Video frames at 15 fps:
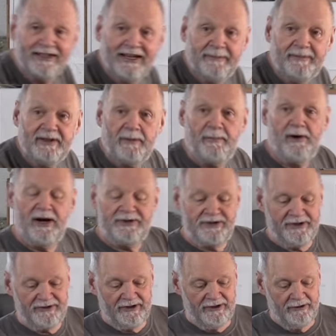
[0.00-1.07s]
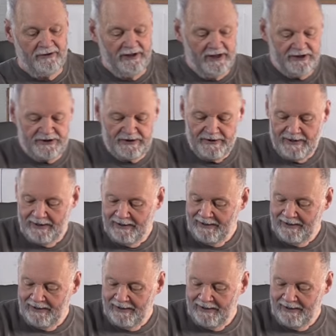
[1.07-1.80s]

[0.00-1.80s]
and I'm in the process of doing this.